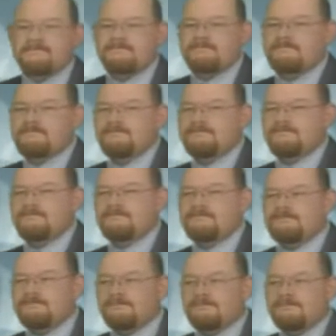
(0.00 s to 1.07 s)

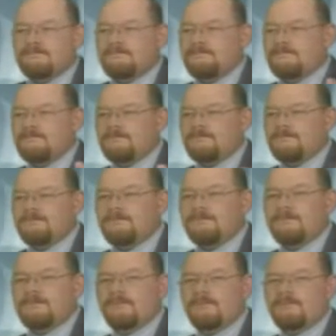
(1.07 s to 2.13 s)

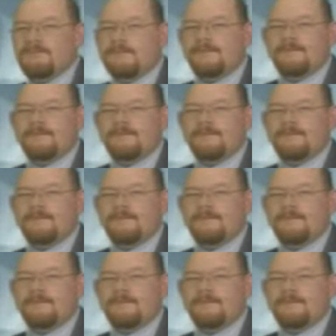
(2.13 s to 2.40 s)
(silence)